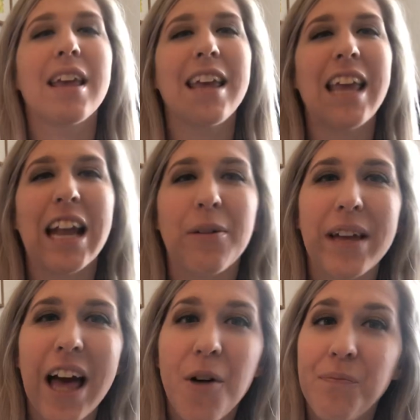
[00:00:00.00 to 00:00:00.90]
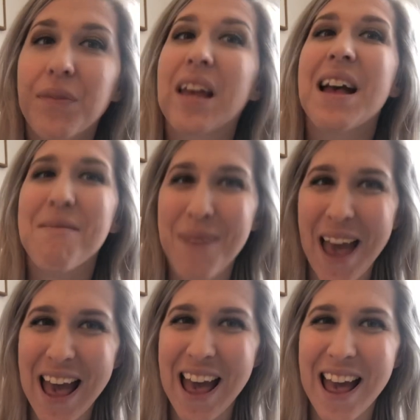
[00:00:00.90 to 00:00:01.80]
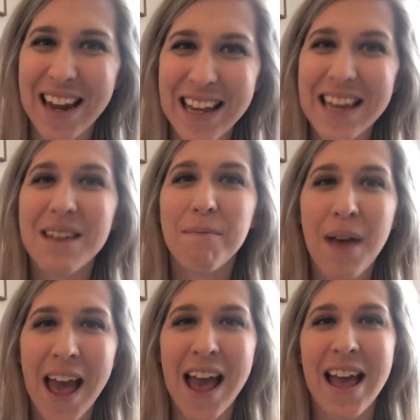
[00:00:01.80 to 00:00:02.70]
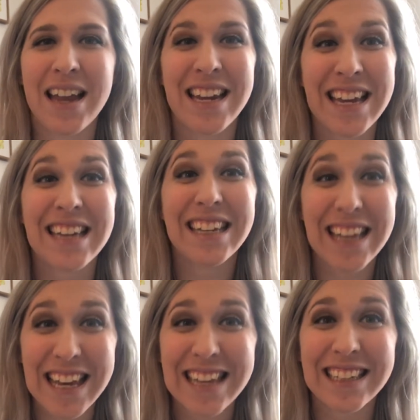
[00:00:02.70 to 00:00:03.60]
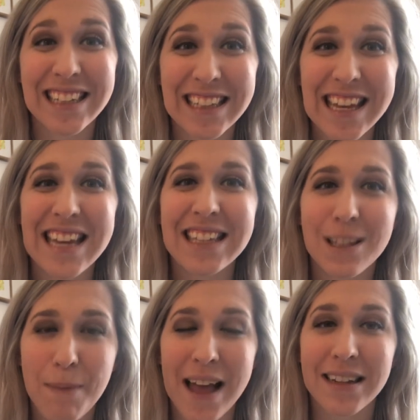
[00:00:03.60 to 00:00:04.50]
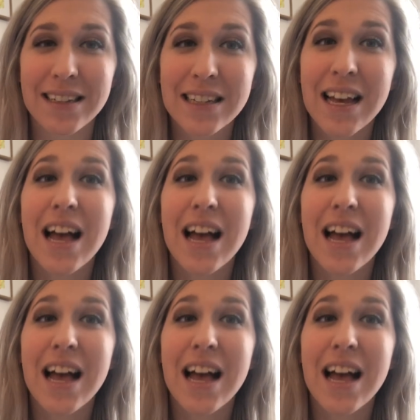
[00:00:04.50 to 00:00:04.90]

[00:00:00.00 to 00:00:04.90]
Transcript: Here we go. Penny, penny, easily spent,